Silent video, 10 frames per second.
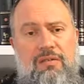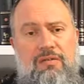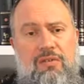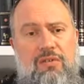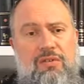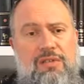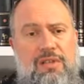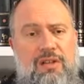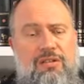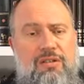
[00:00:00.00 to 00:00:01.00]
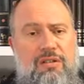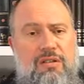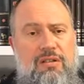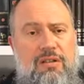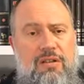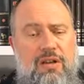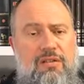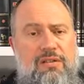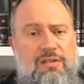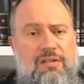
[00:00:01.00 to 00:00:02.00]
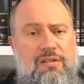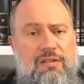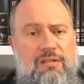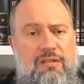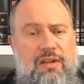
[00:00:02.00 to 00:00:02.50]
for such occurrences.